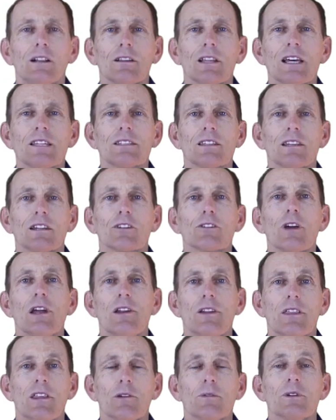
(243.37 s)
less than and
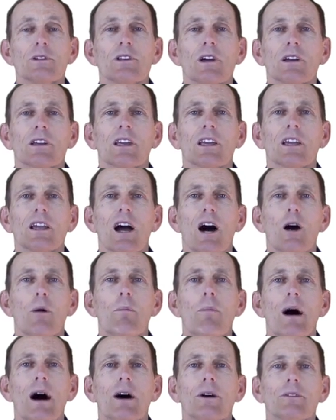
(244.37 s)
greater than, we're talking
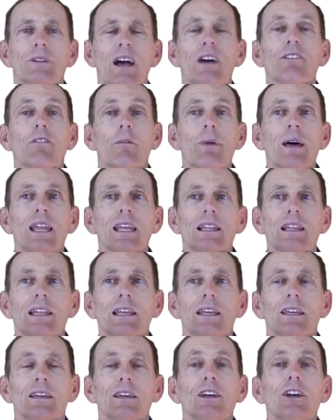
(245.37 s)
about alphabetically.